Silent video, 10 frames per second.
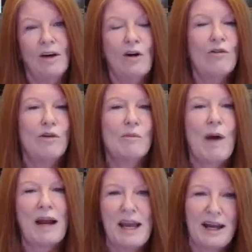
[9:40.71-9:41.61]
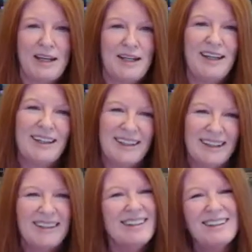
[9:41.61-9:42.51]
over my head.
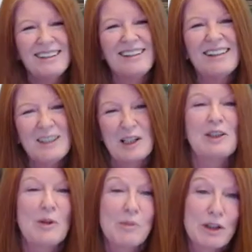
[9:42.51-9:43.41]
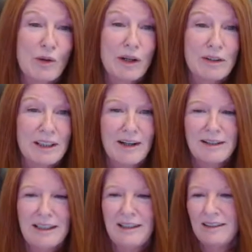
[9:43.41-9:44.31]
That's how much grounding
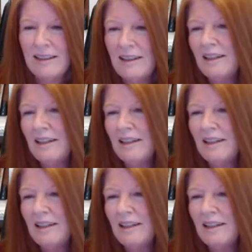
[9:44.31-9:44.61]
I need.